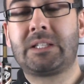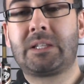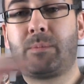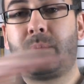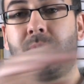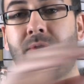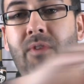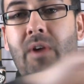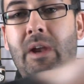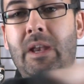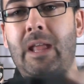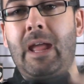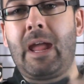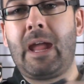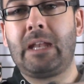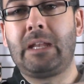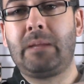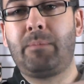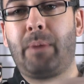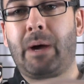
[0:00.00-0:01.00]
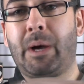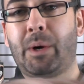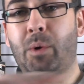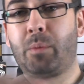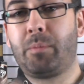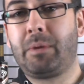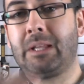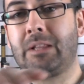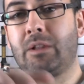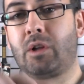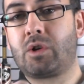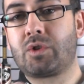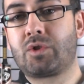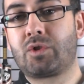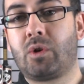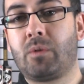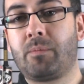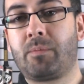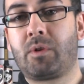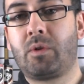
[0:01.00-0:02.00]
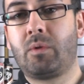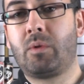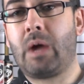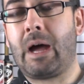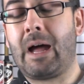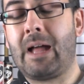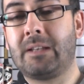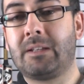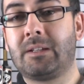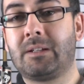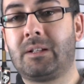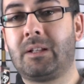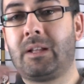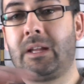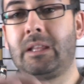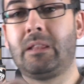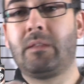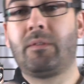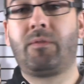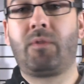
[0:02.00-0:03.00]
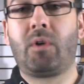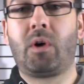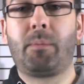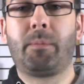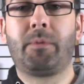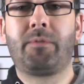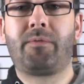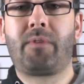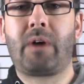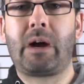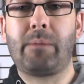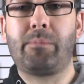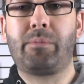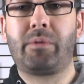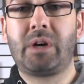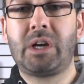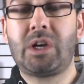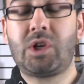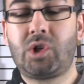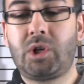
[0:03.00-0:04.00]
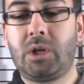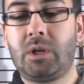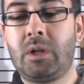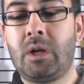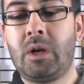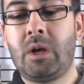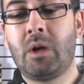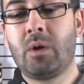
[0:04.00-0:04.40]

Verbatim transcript: to prevent any power being lost up through the handle in the form of vibration,